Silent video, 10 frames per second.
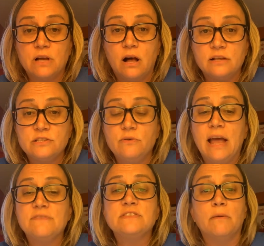also
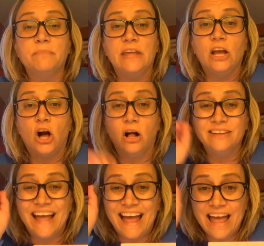have something
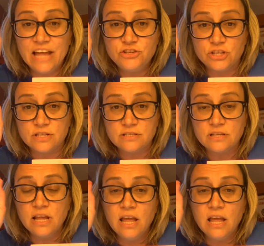called edges.